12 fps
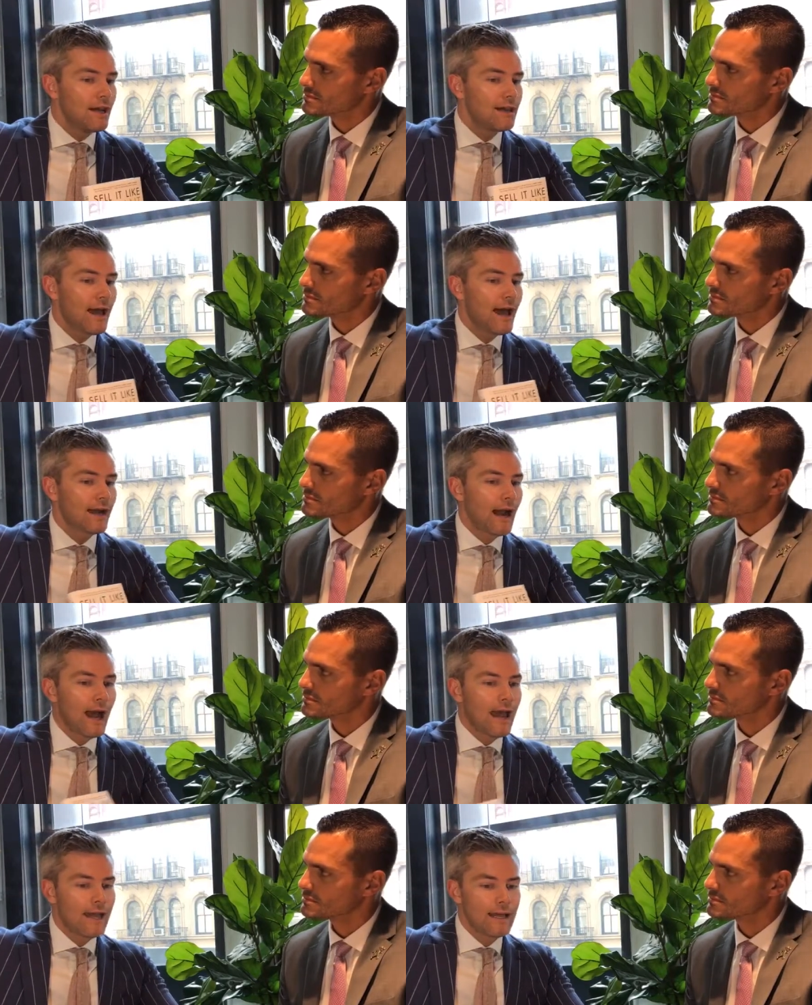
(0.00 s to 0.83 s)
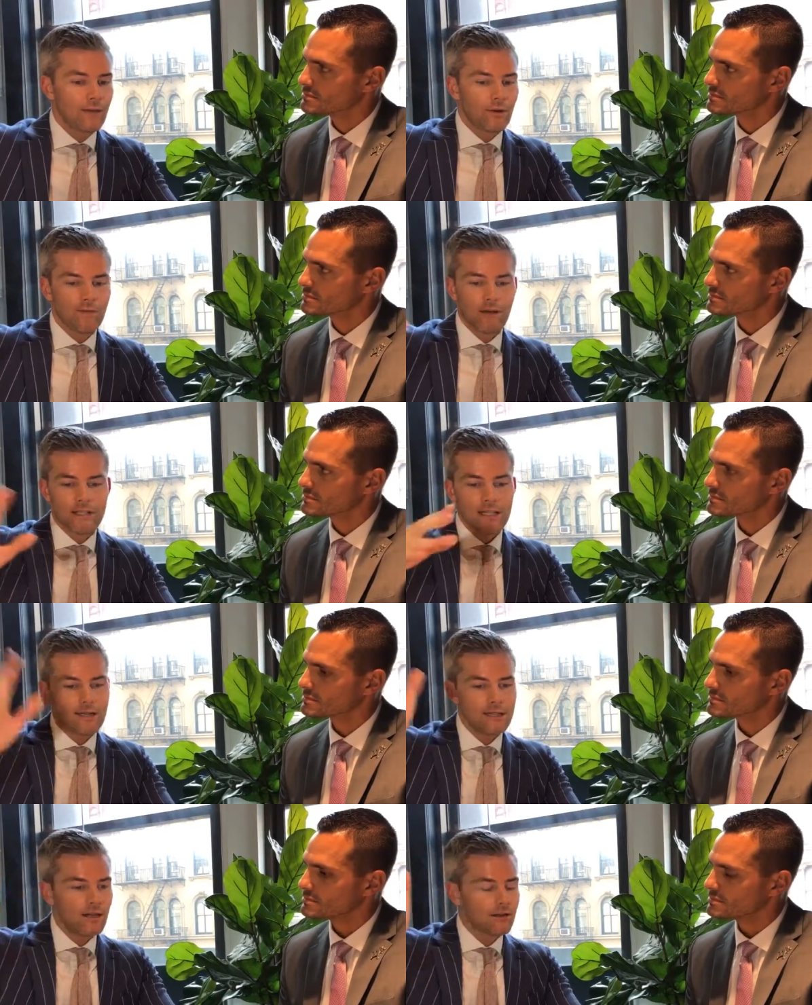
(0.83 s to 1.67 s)
Speaker 1: That I, if I
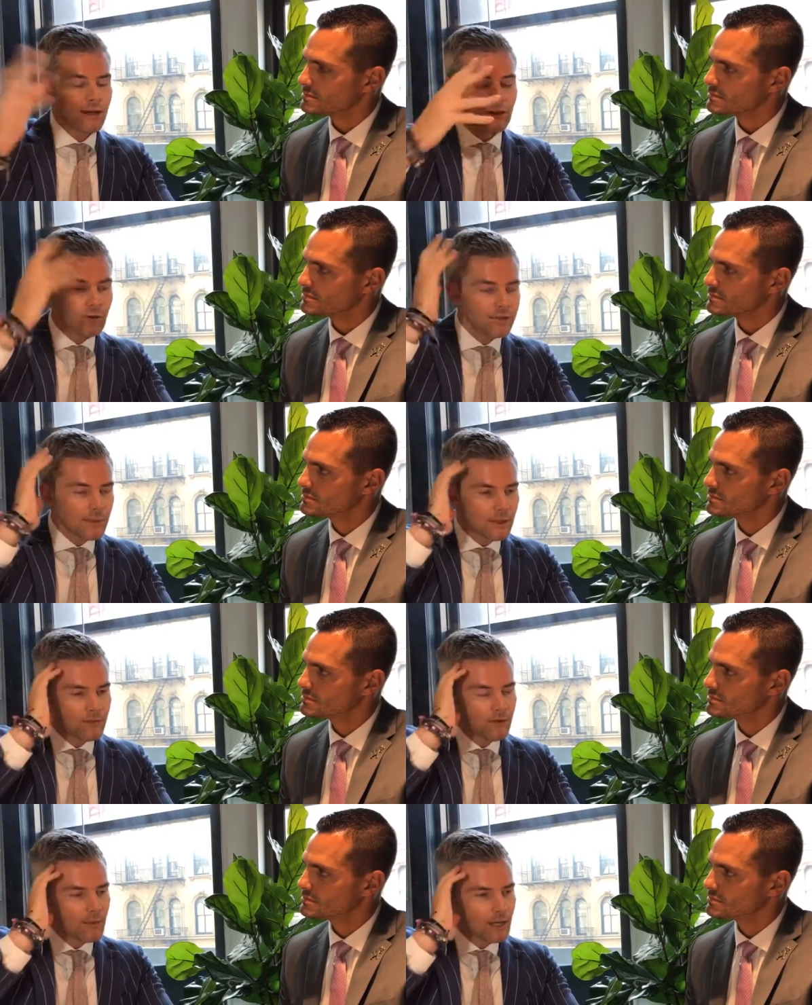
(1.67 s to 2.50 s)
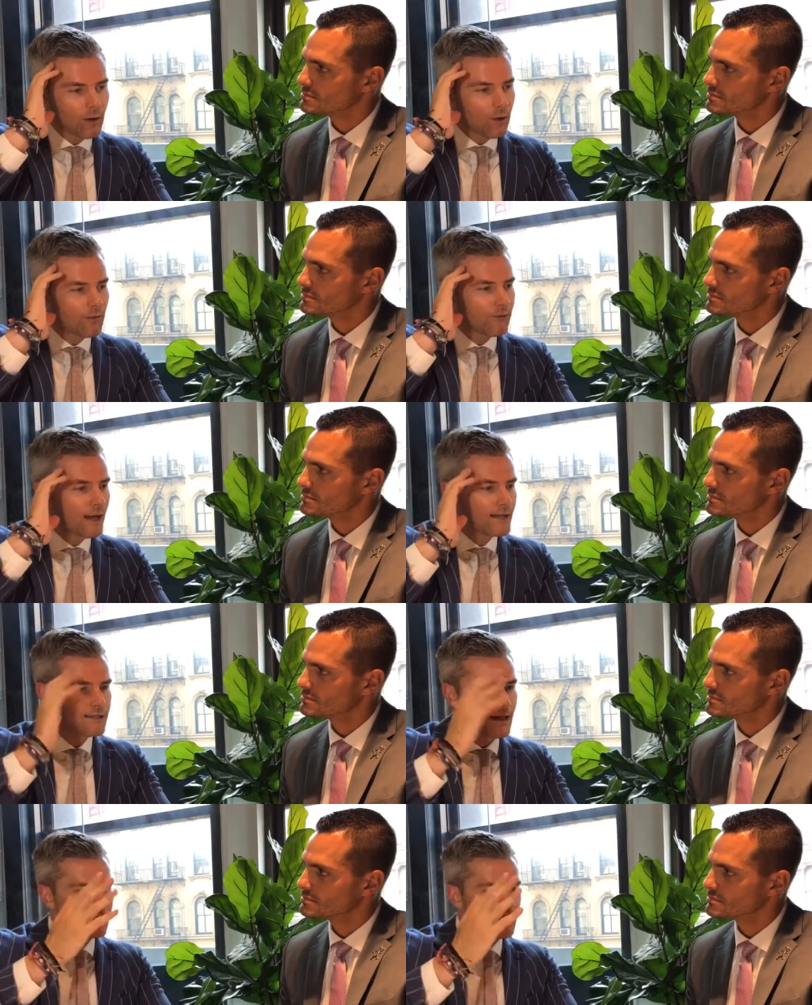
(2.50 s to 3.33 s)
did a deal and I learned something from it, or if I
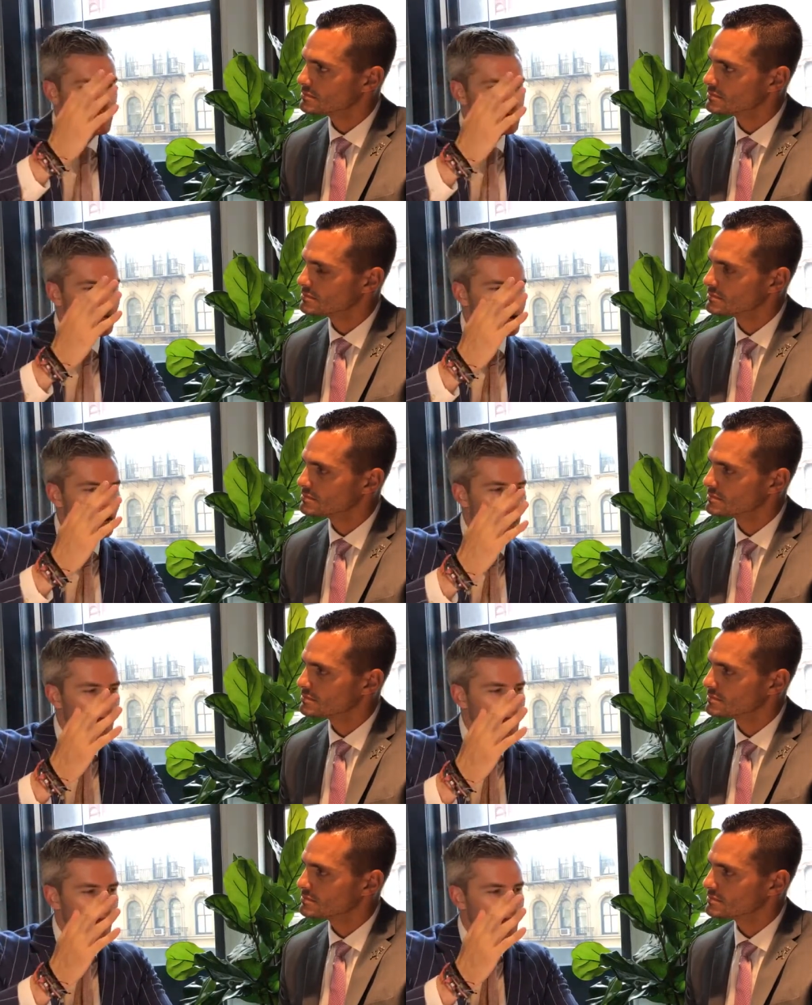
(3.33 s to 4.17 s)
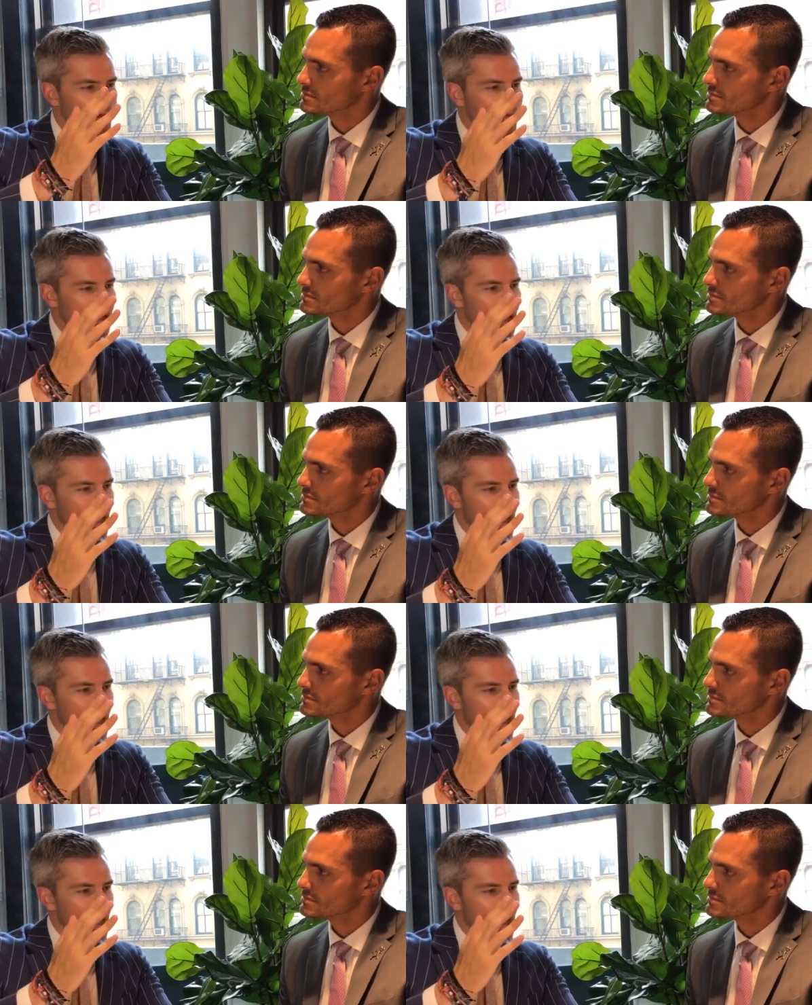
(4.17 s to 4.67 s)
said something to a client and it